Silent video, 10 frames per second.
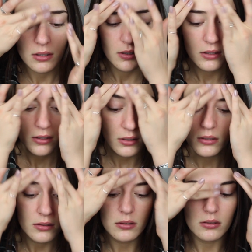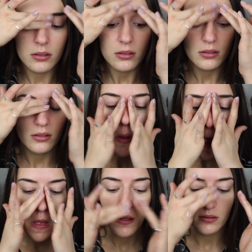also a little bit on my
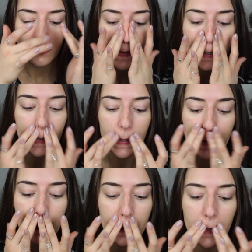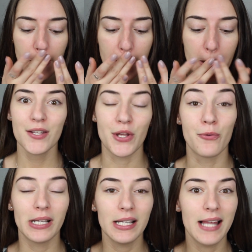cheeks. So
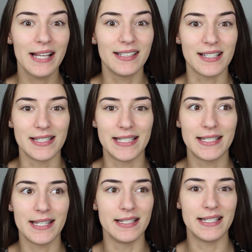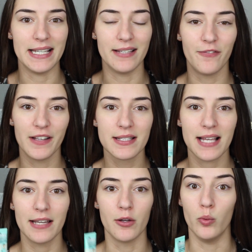I really like the consistency. It feels
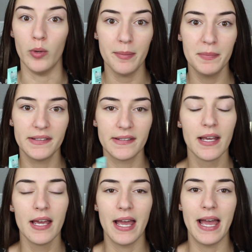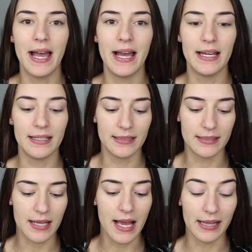kind of whipped,
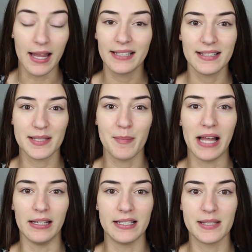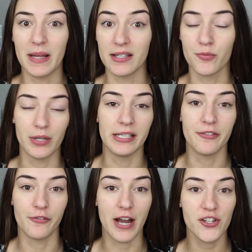and I like the smell. It smells
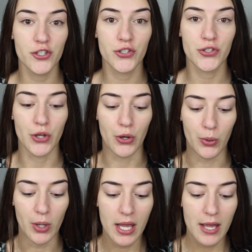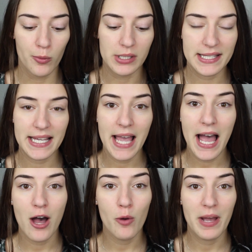really fresh, so we'll see
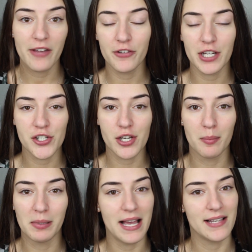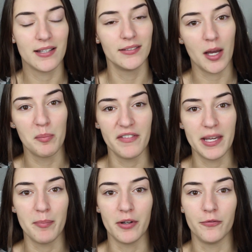how my foundation applies on top of
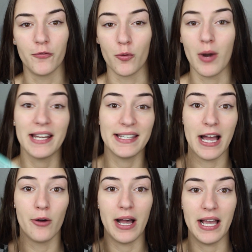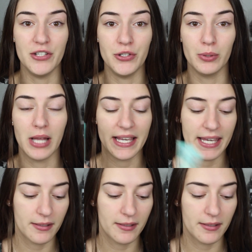it, but for right now I do like